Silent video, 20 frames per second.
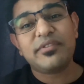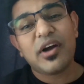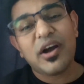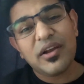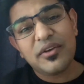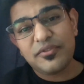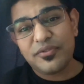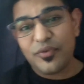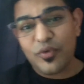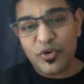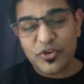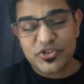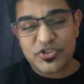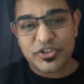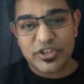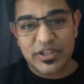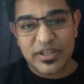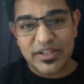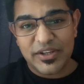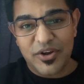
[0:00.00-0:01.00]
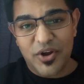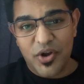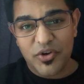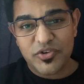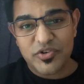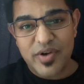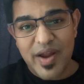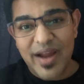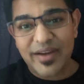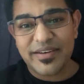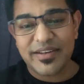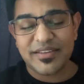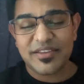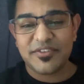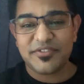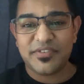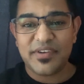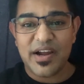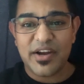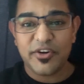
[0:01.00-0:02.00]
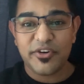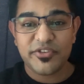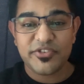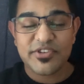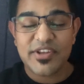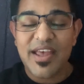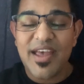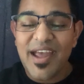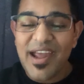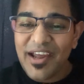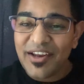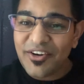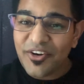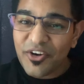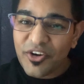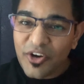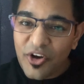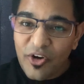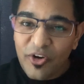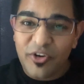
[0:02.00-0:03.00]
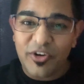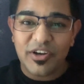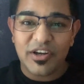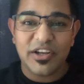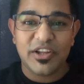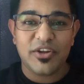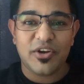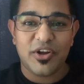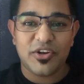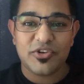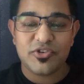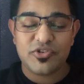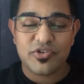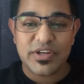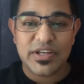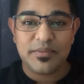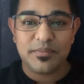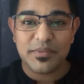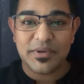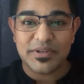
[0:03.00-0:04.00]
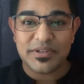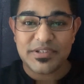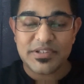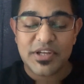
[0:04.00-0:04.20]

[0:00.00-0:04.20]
unfortunately contracted the virus and are currently on treatment.